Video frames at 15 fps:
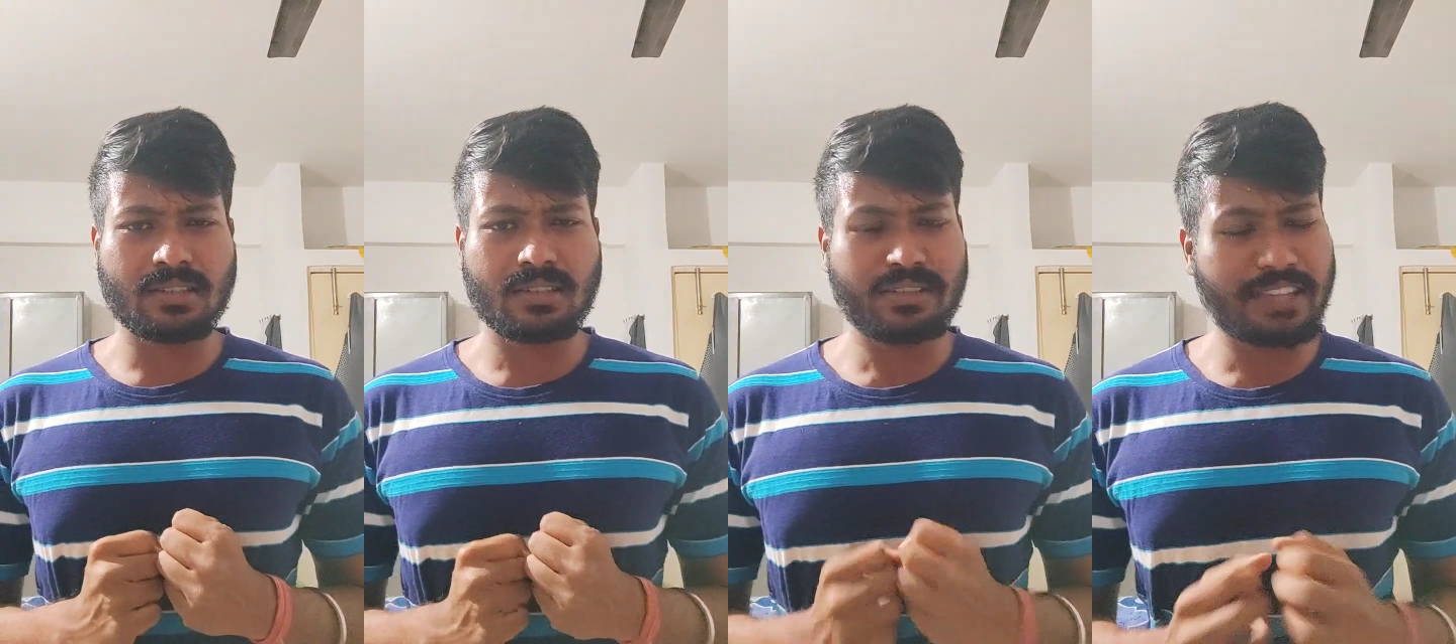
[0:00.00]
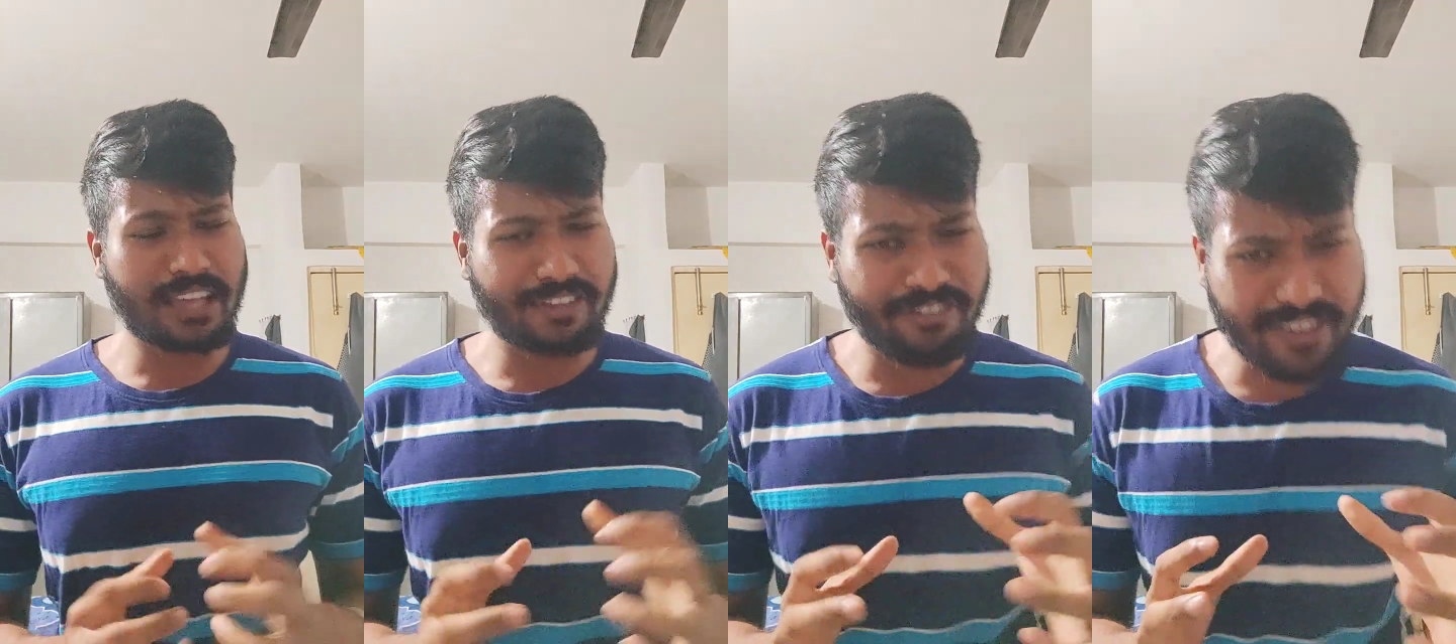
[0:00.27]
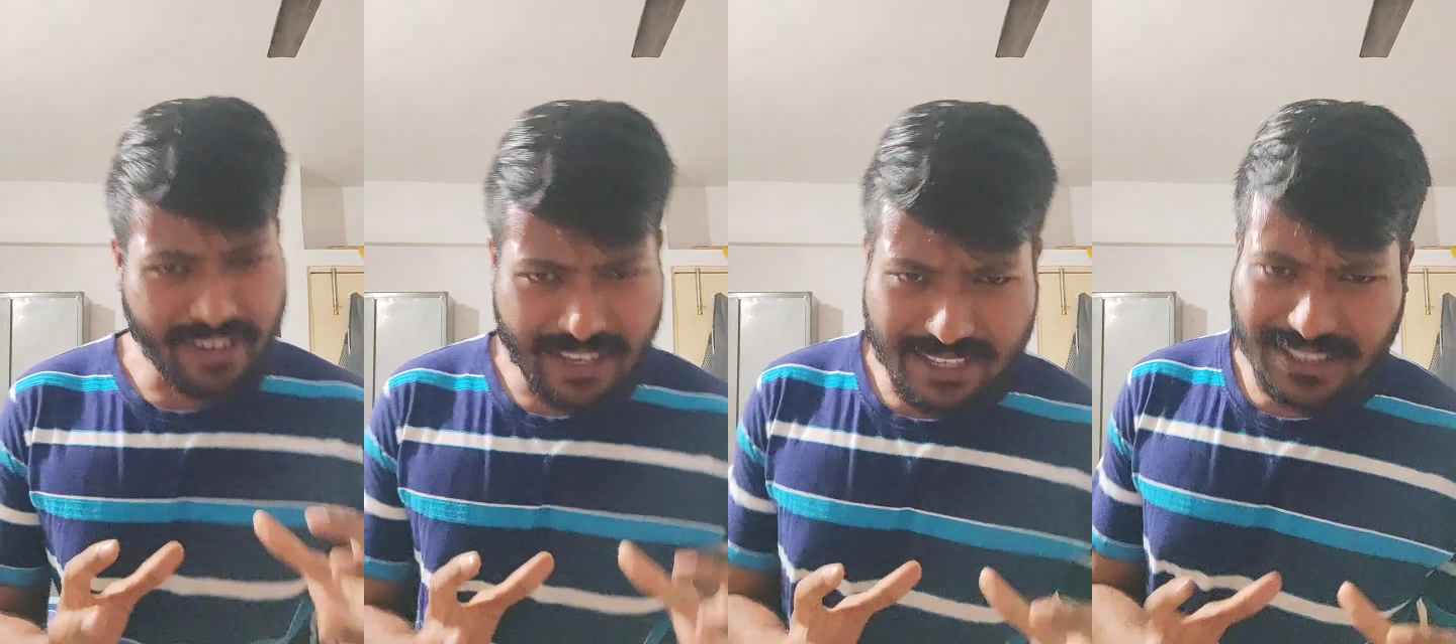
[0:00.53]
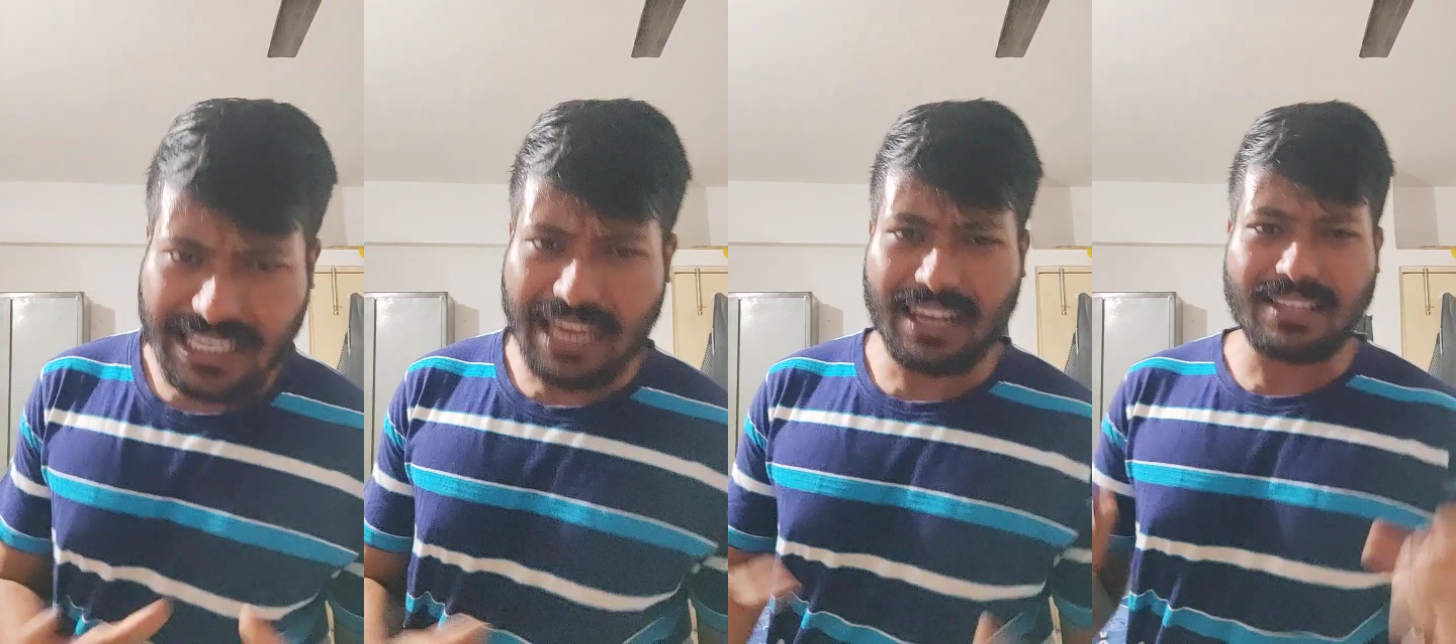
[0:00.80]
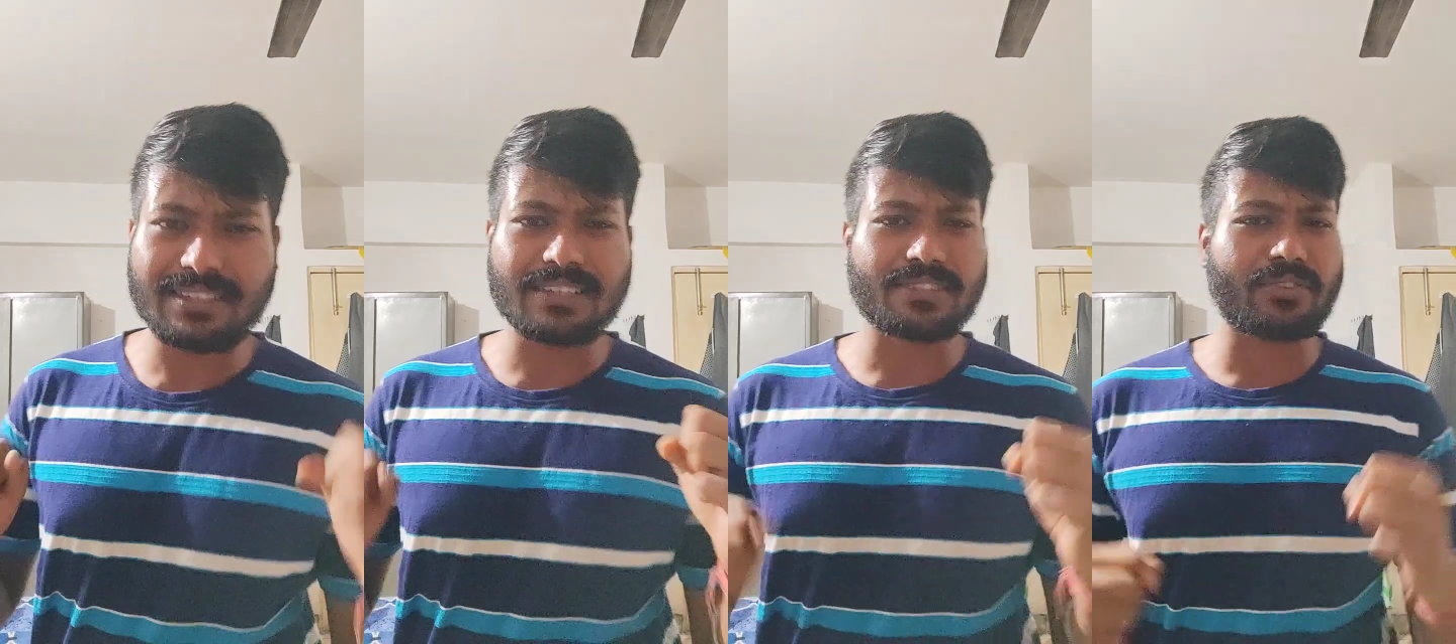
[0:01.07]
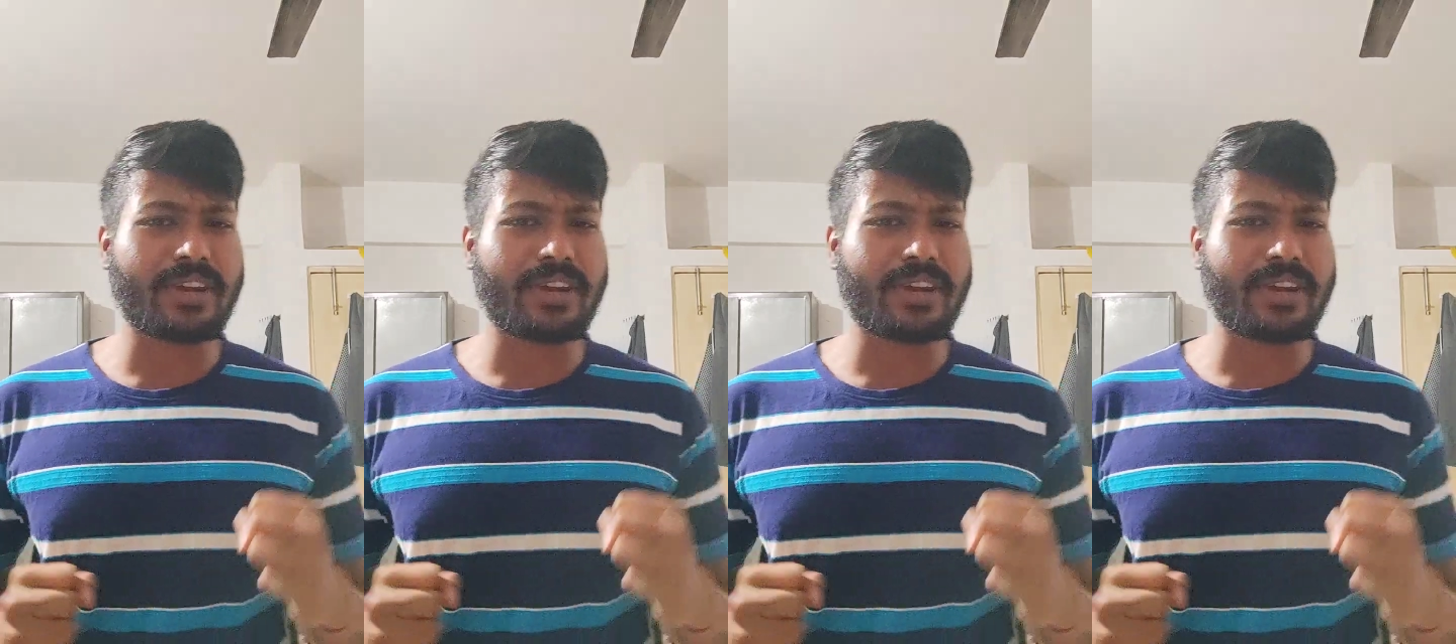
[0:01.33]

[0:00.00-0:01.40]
There are various challenges,